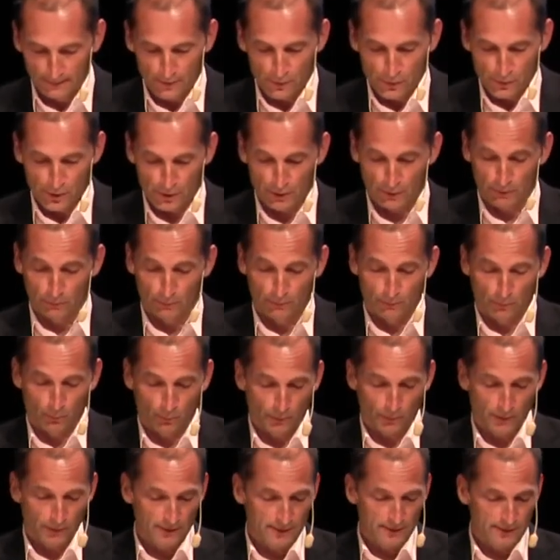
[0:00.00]
So,
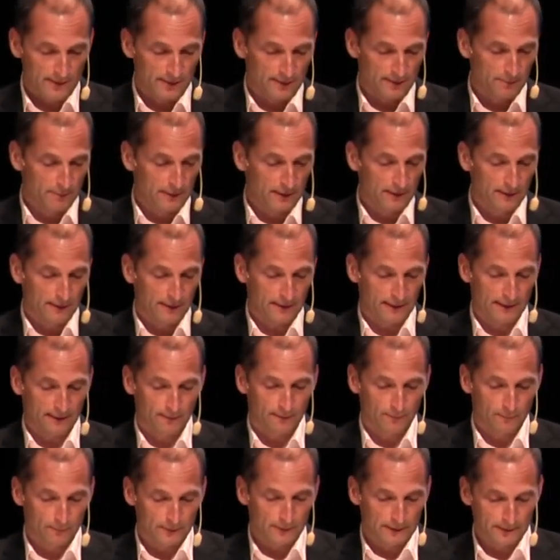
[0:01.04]
what does this mean
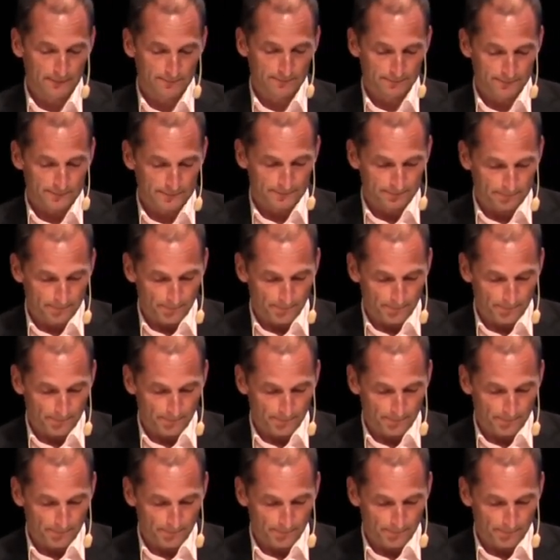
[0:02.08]
then? Well,